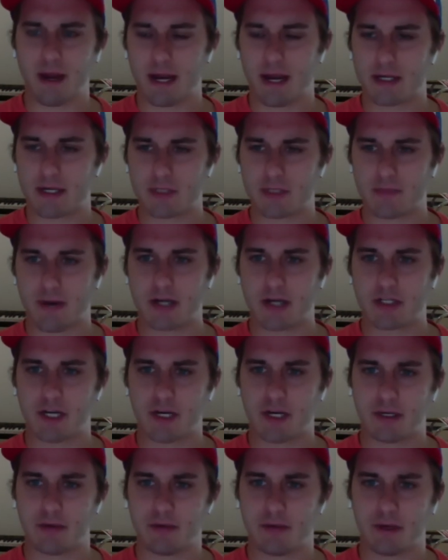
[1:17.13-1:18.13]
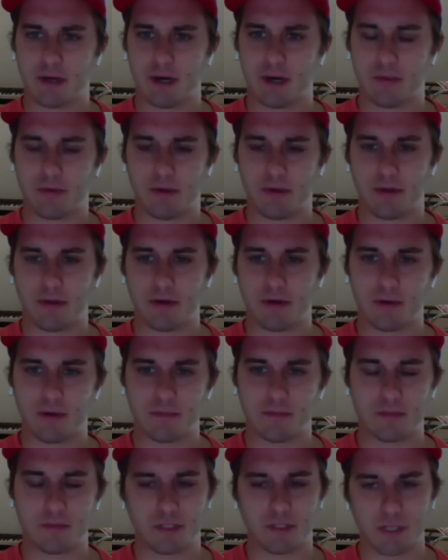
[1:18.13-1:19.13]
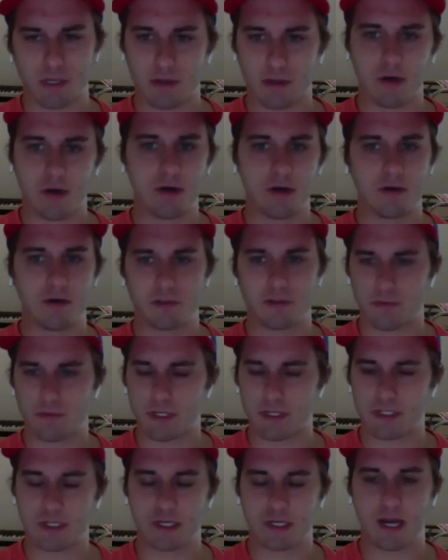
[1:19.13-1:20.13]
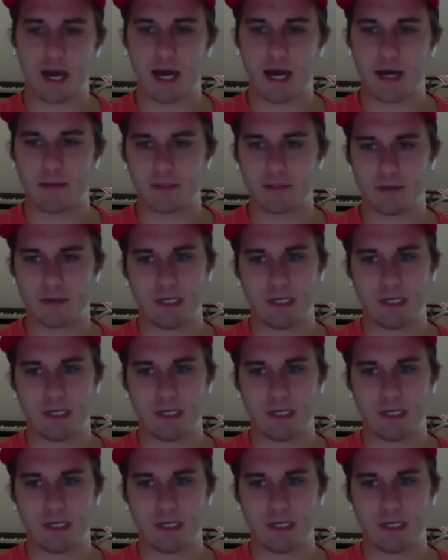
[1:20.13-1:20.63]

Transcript: I kind of spot checked it with a couple other Zillow, just recent comps.